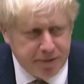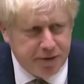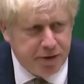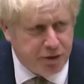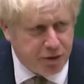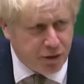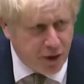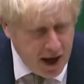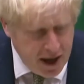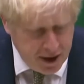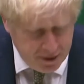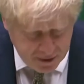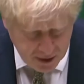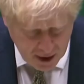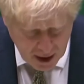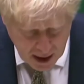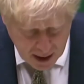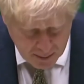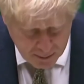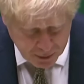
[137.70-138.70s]
to tread
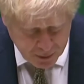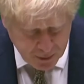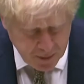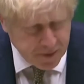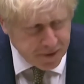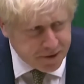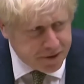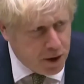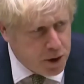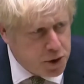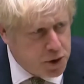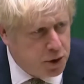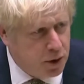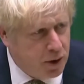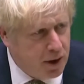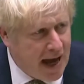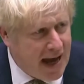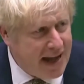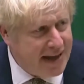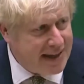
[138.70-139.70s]
between the
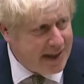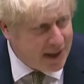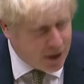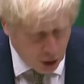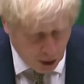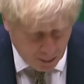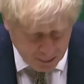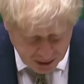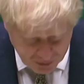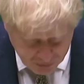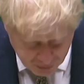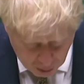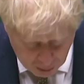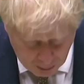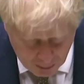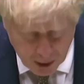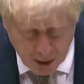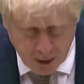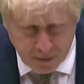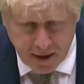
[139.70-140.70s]
social and economic
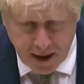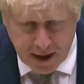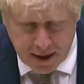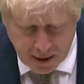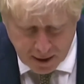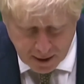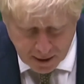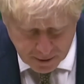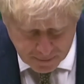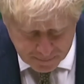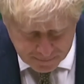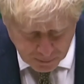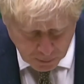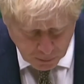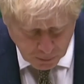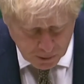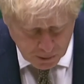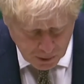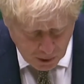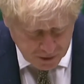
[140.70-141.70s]
trauma of a
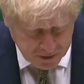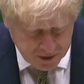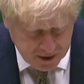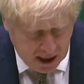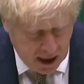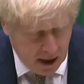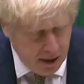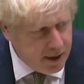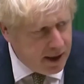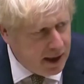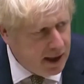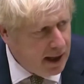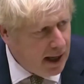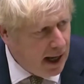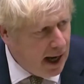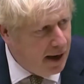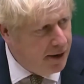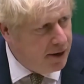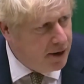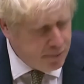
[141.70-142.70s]
full lockdown
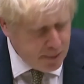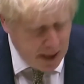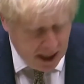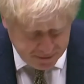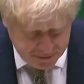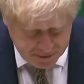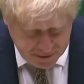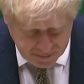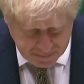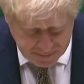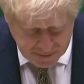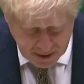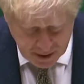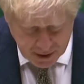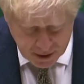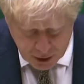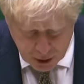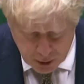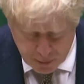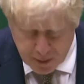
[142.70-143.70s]
and the massive
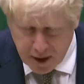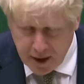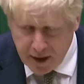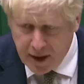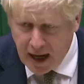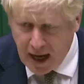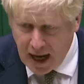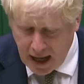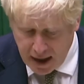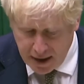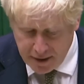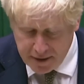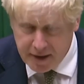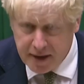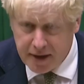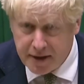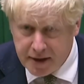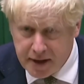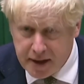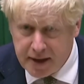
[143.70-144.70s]
human and
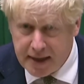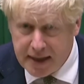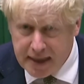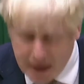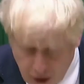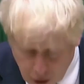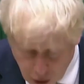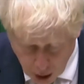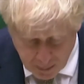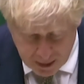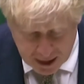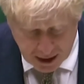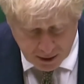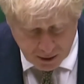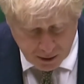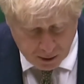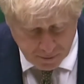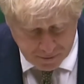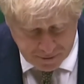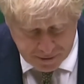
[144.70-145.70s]
indeed economic
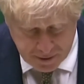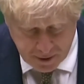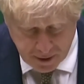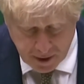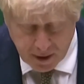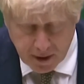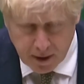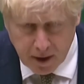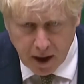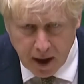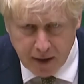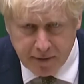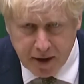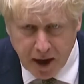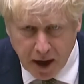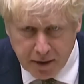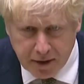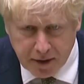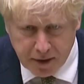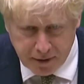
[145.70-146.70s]
cost of an
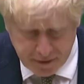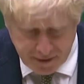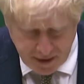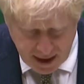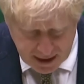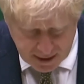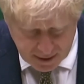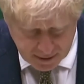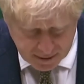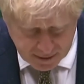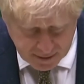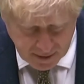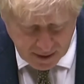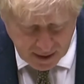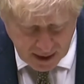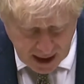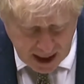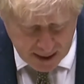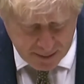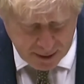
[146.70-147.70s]
uncontained
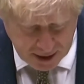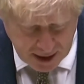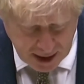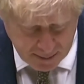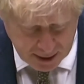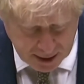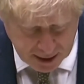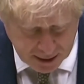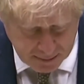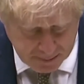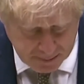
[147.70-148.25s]
epidemic.